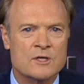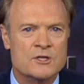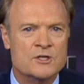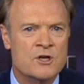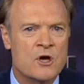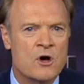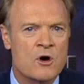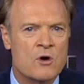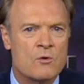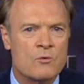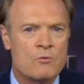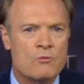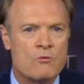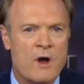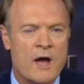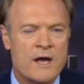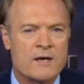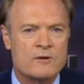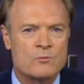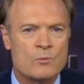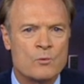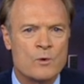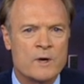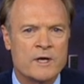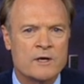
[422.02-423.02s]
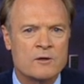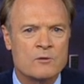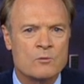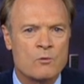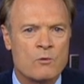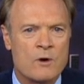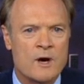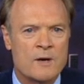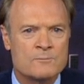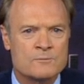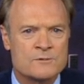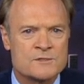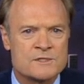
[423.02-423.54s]
No right-wing
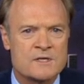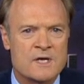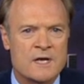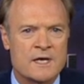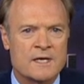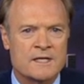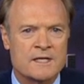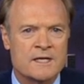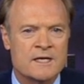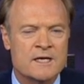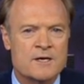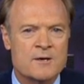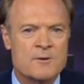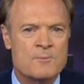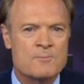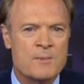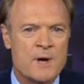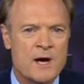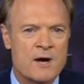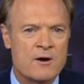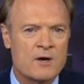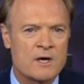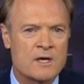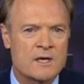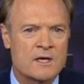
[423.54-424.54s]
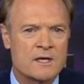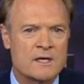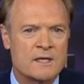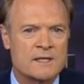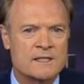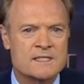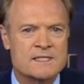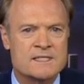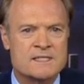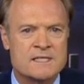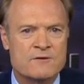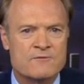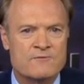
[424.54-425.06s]
website in America
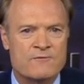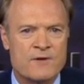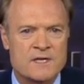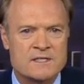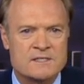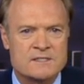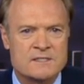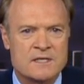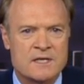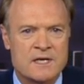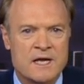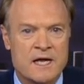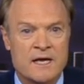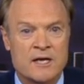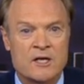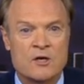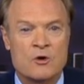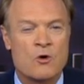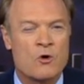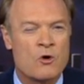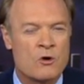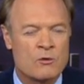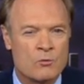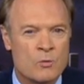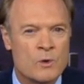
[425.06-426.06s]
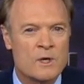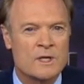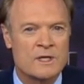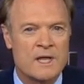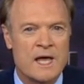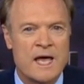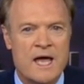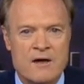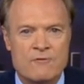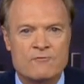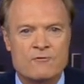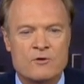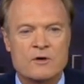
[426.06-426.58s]
is investigating or will
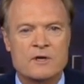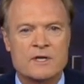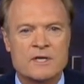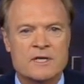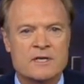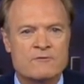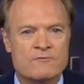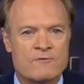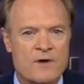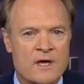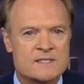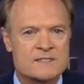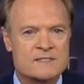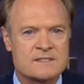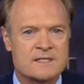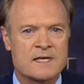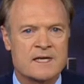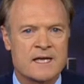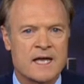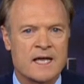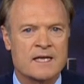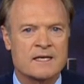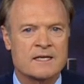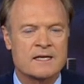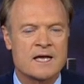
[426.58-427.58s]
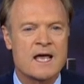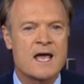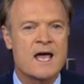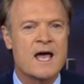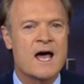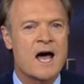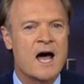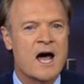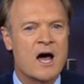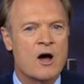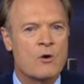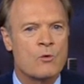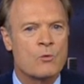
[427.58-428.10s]
ever investigate
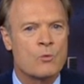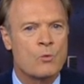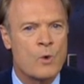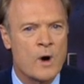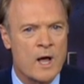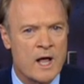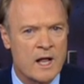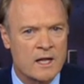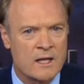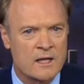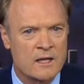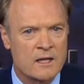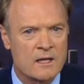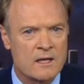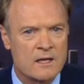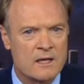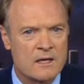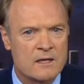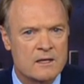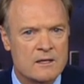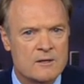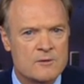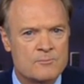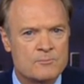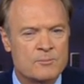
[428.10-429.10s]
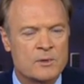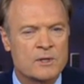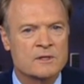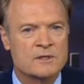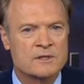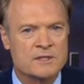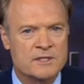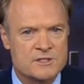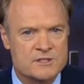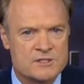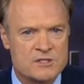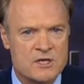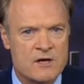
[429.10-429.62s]
how well
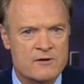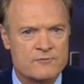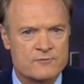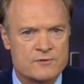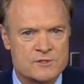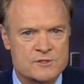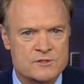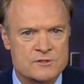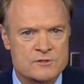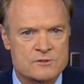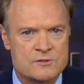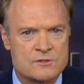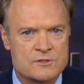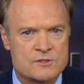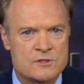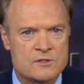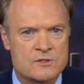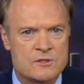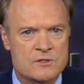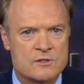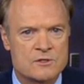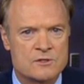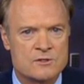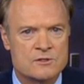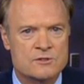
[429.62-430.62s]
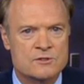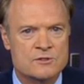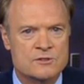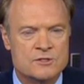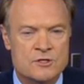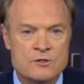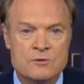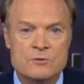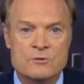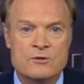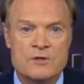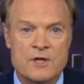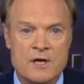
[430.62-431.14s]
police officers
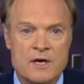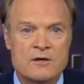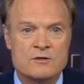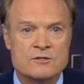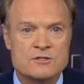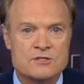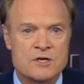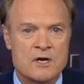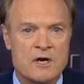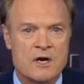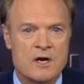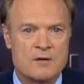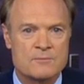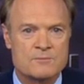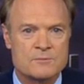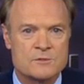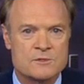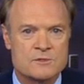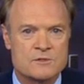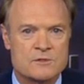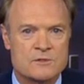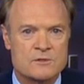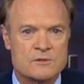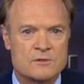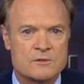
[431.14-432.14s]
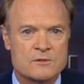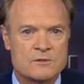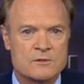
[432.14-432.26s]
do their jobs.